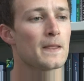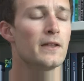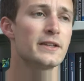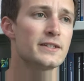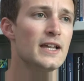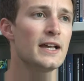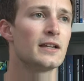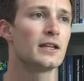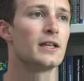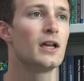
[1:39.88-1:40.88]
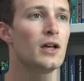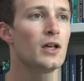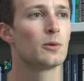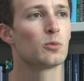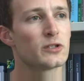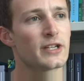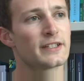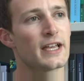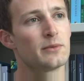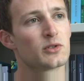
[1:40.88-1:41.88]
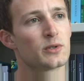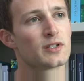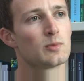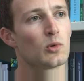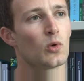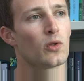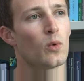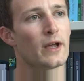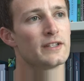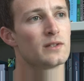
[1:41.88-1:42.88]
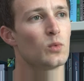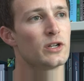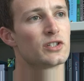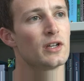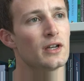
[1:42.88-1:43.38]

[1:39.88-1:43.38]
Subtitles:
And then secondly, the project aims to explore the ways in which